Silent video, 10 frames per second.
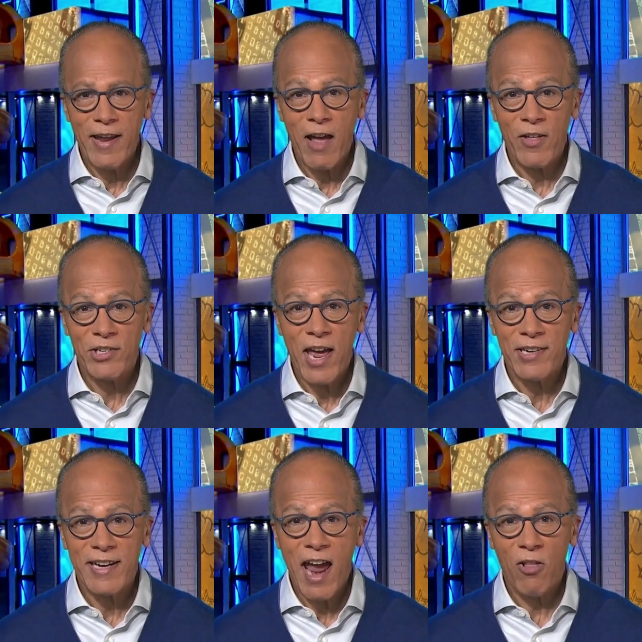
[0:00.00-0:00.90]
Now let's
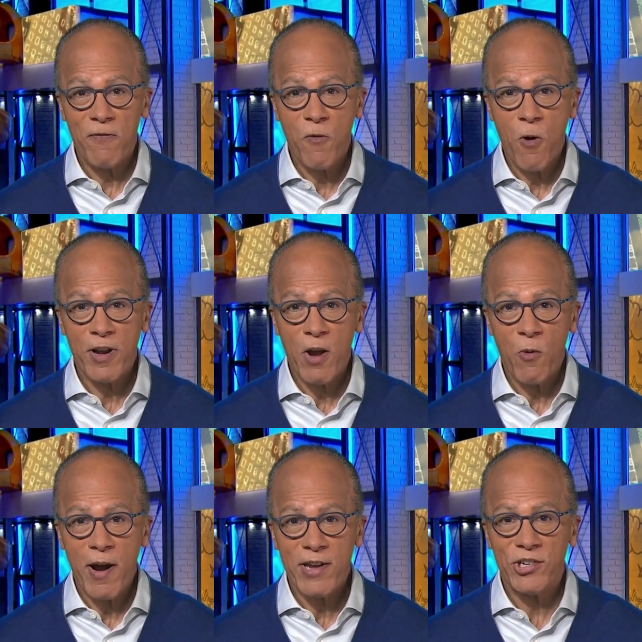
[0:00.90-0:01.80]
head to California,
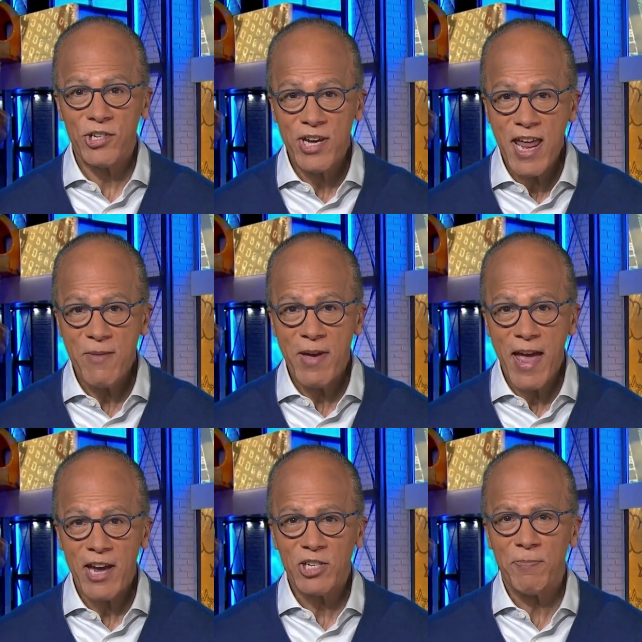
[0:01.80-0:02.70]
where a STEAM
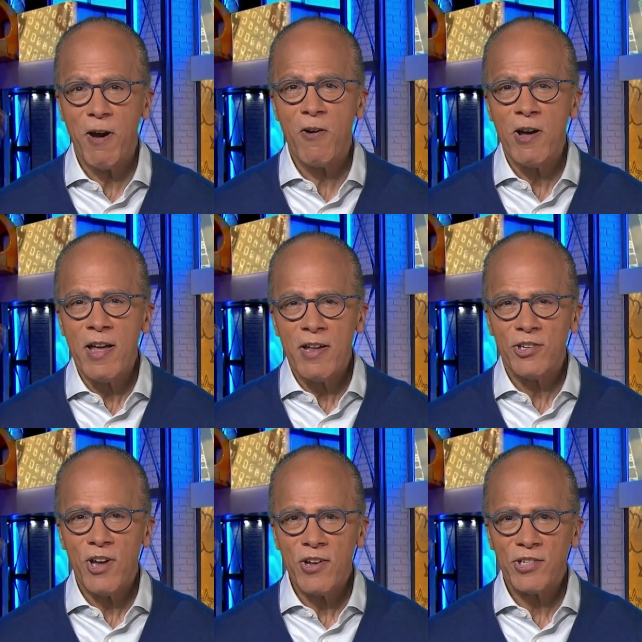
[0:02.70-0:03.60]
expo
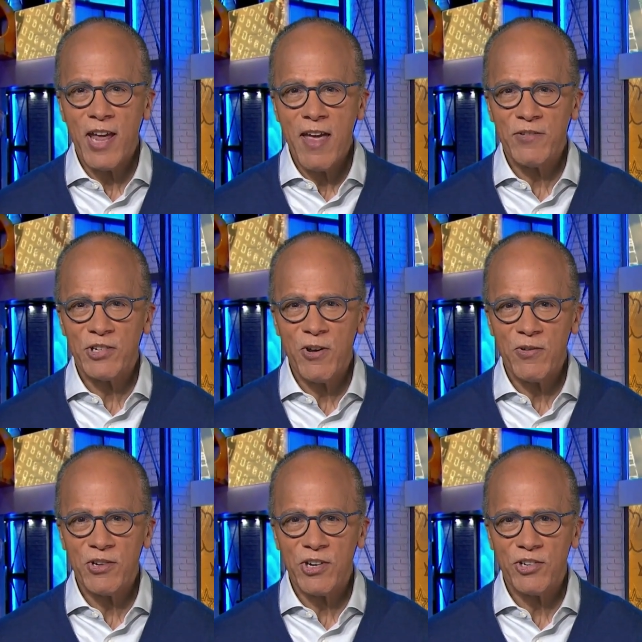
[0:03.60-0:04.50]
just gave
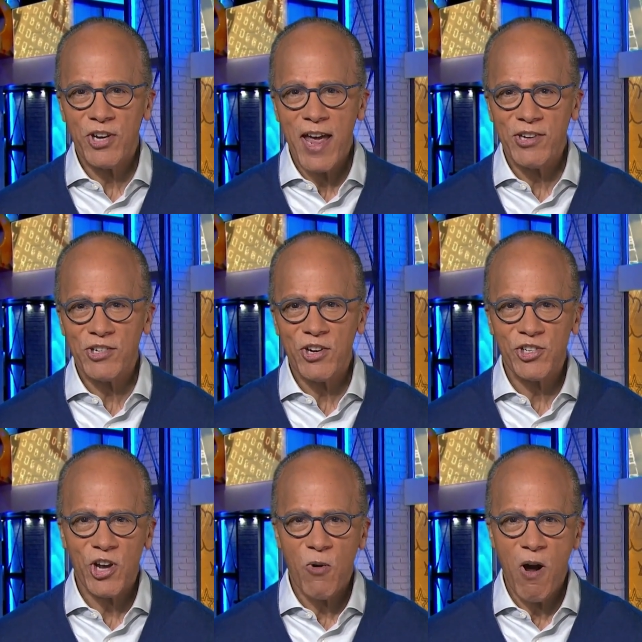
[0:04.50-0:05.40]
students a chance to
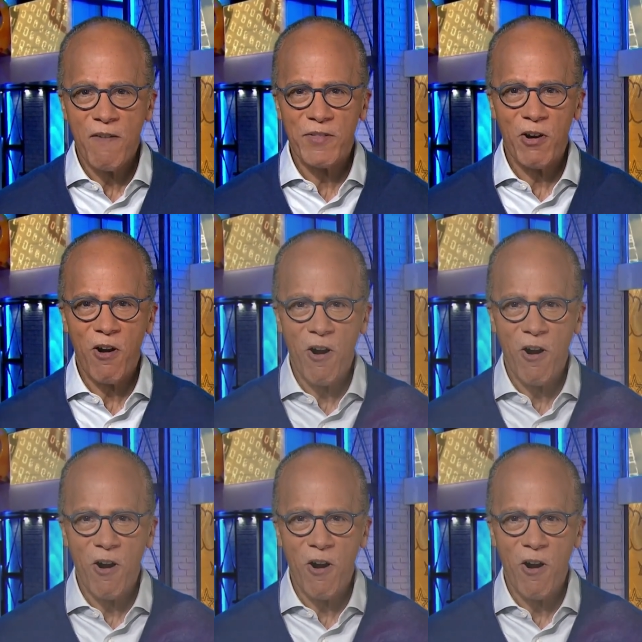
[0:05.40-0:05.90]
show off their